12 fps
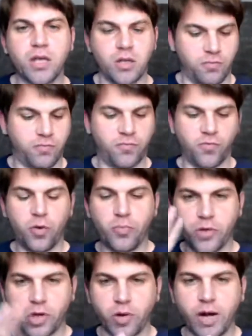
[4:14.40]

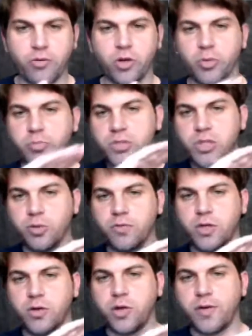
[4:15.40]
from the ground up. So if
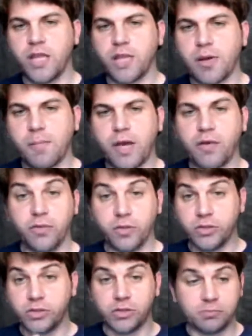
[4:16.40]
you don't know anything about
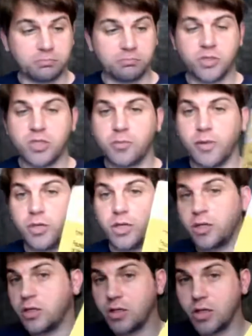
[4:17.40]
manifolds, this is maybe
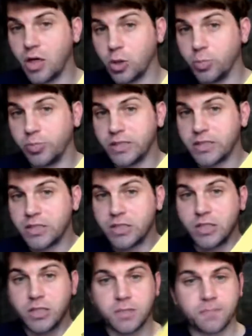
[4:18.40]
a, a good place to
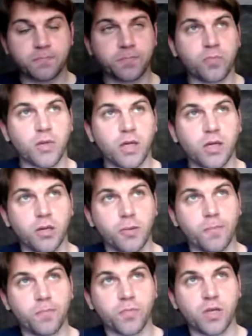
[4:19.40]
start.
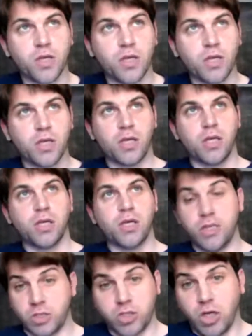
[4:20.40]
Um,
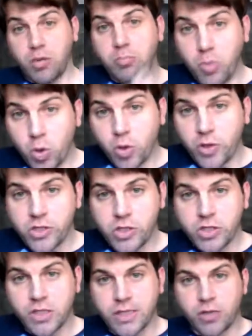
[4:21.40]
it does a lot more than
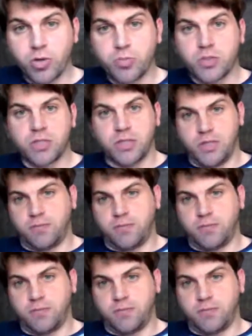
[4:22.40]
just Lie groups